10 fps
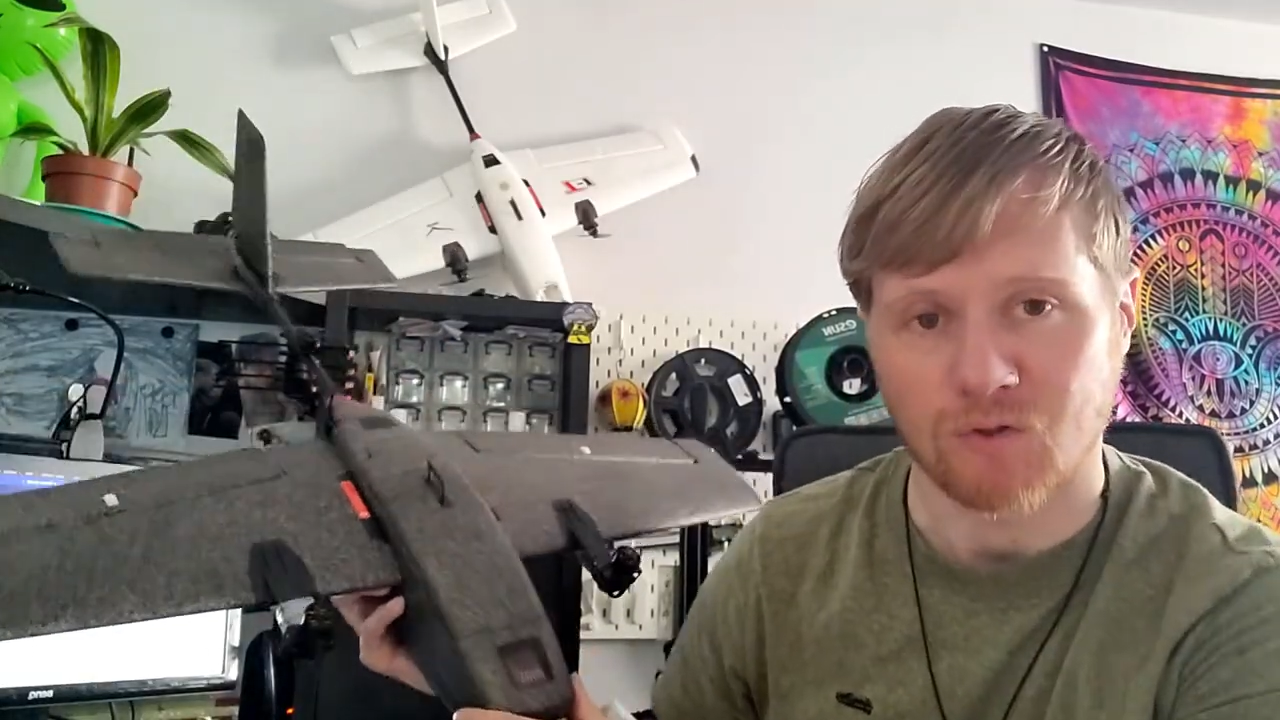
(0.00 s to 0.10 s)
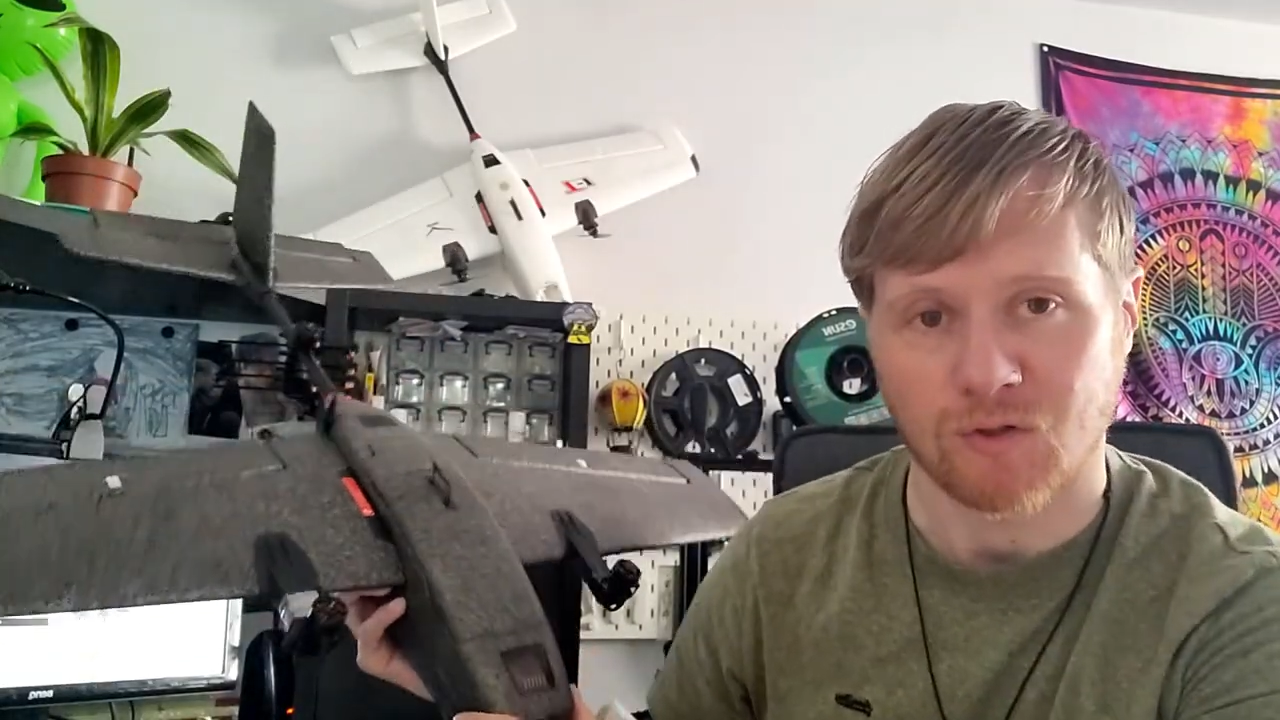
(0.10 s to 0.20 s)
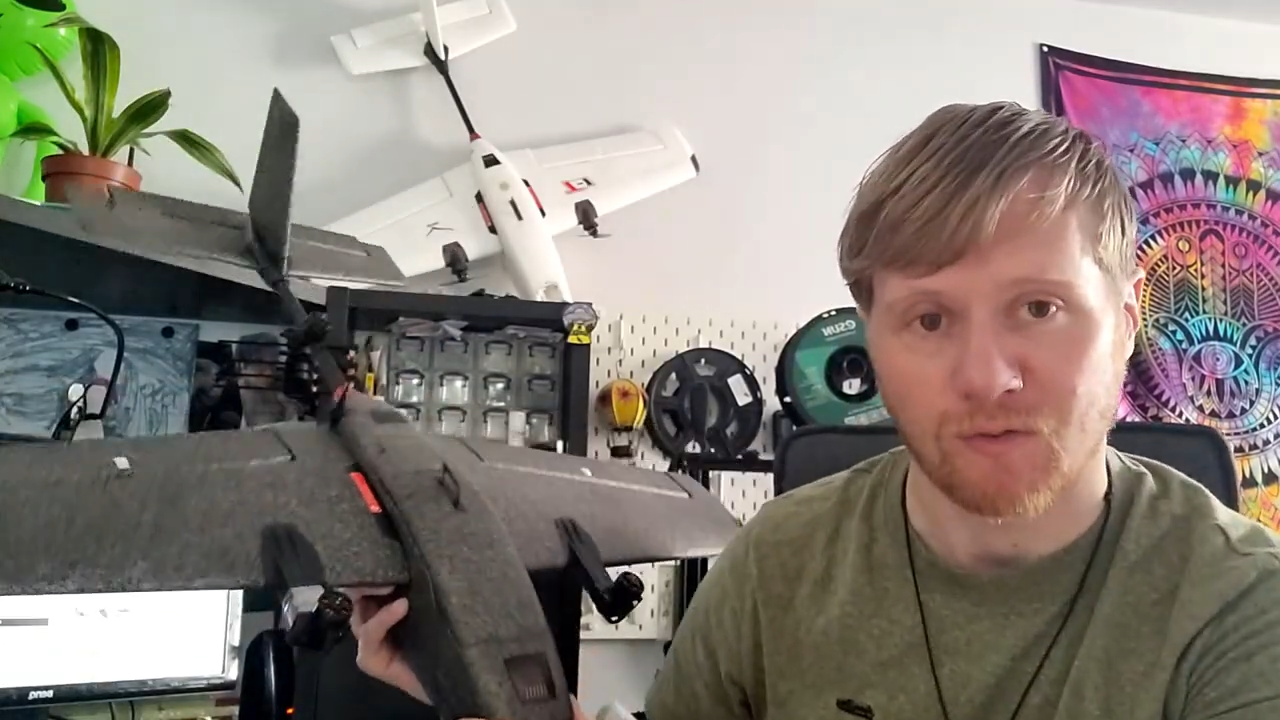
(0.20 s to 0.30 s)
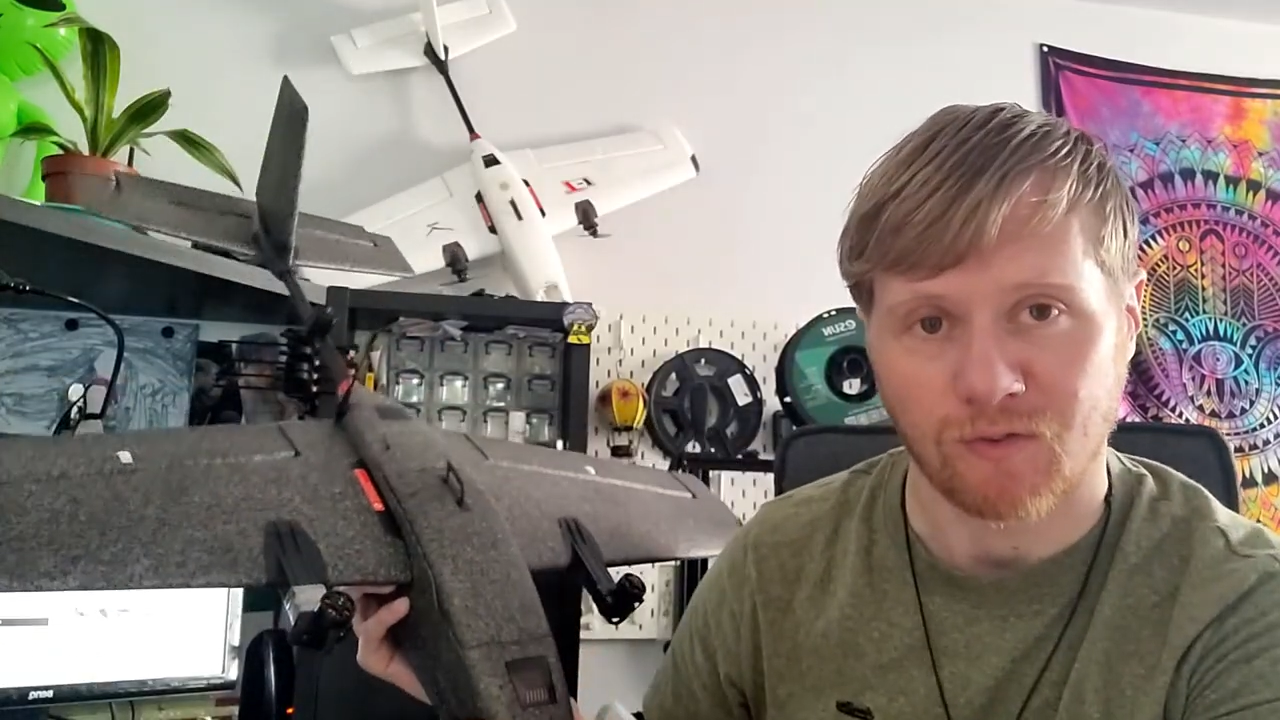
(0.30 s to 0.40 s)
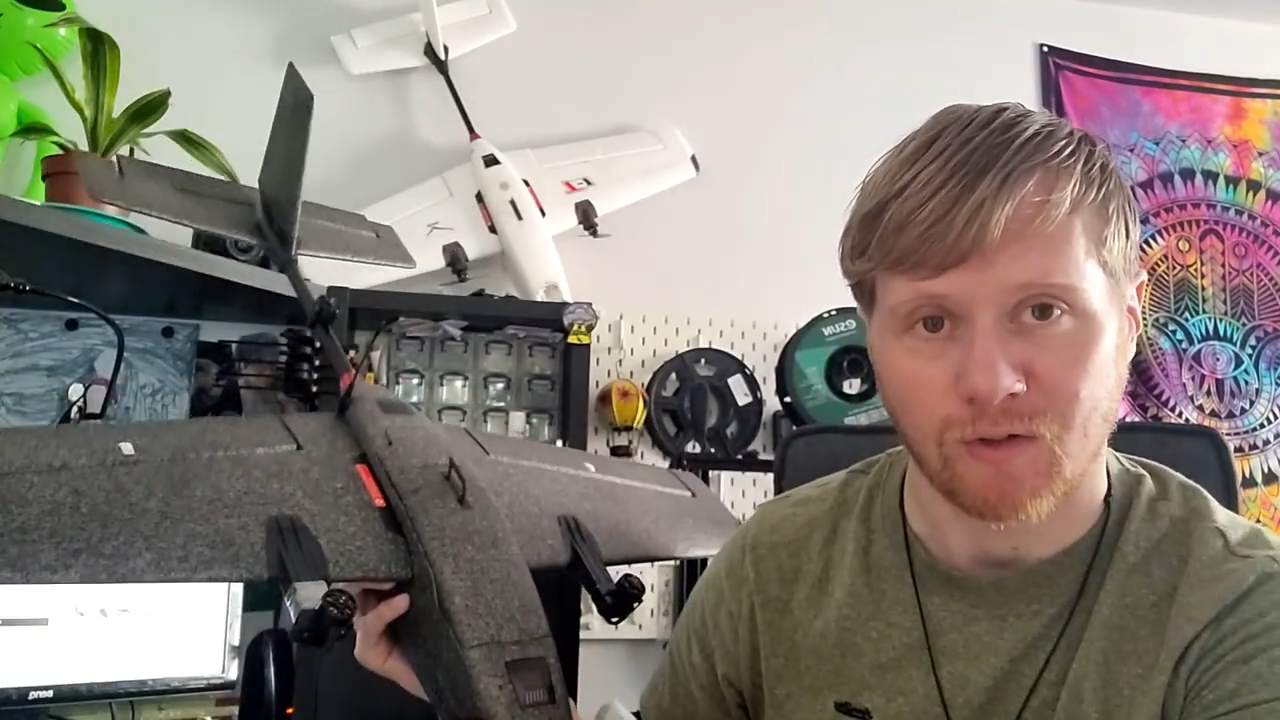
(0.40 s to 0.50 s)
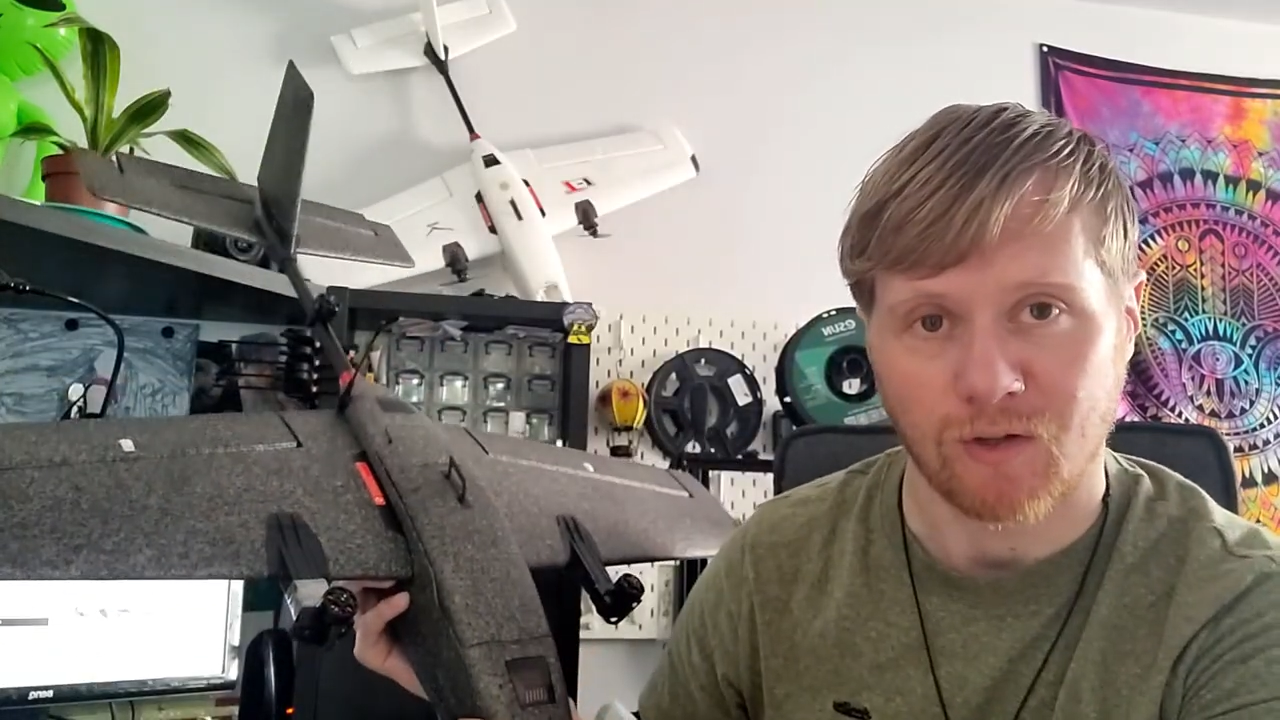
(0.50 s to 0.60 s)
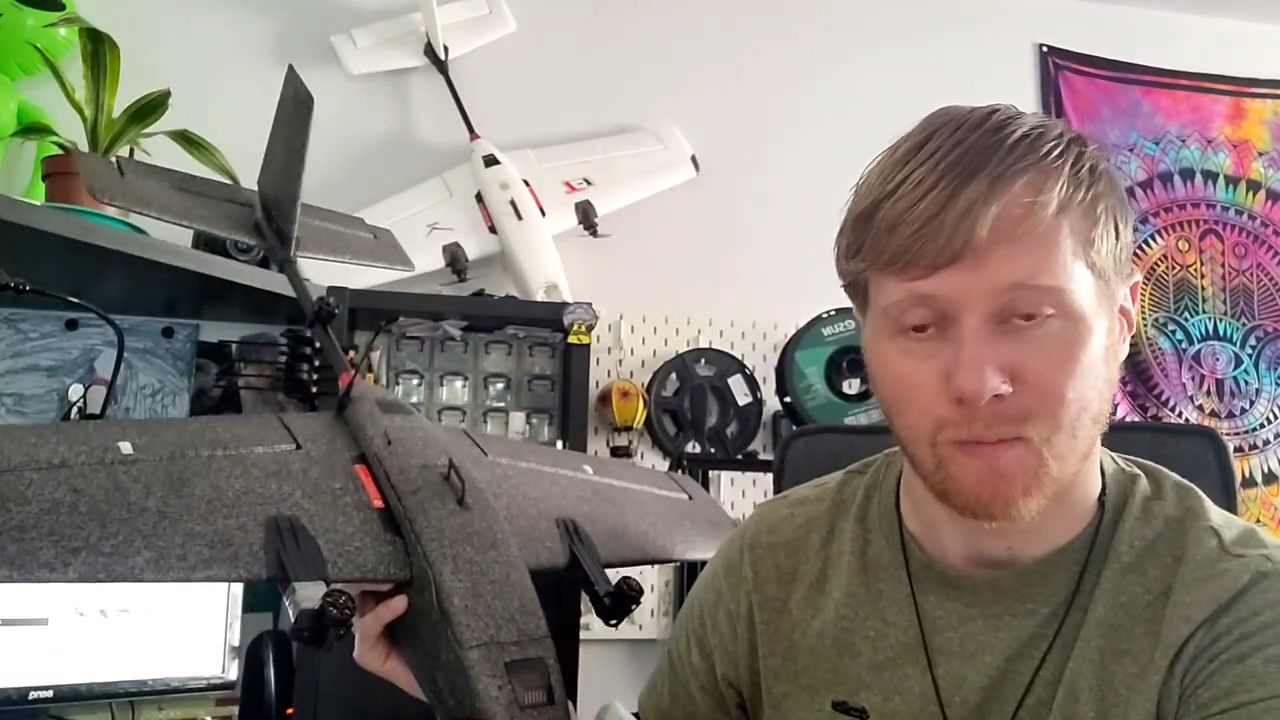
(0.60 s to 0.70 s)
should consider